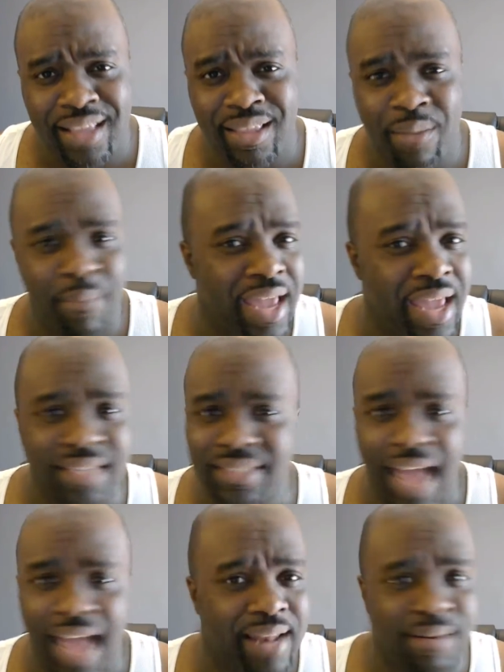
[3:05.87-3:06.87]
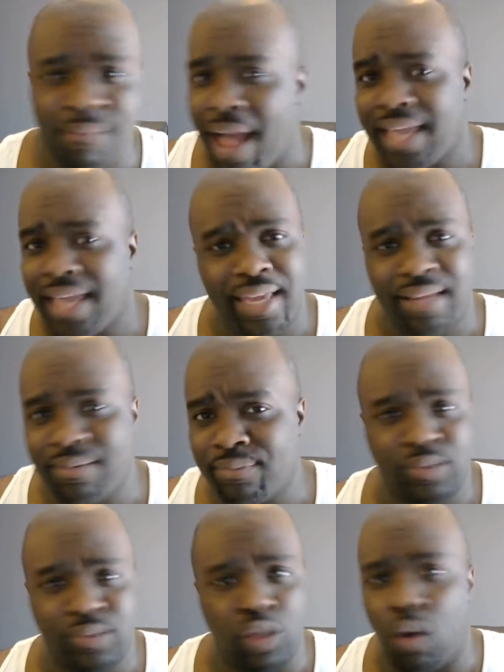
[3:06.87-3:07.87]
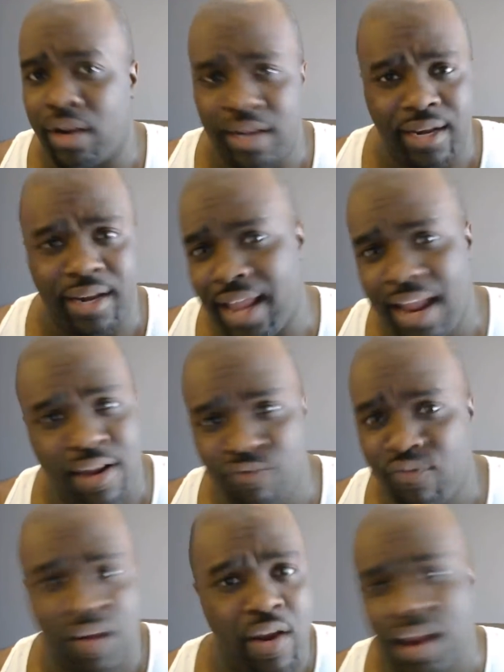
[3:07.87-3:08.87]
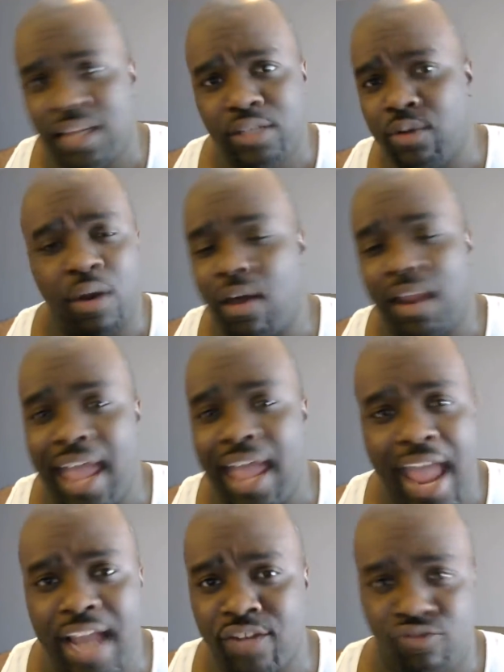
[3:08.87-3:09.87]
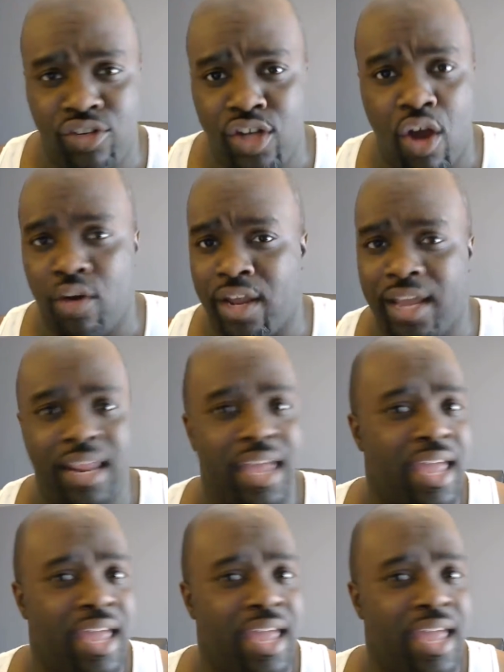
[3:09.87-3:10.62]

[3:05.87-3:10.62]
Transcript: the Miz got the mic and start interfering, doing all that extra talking.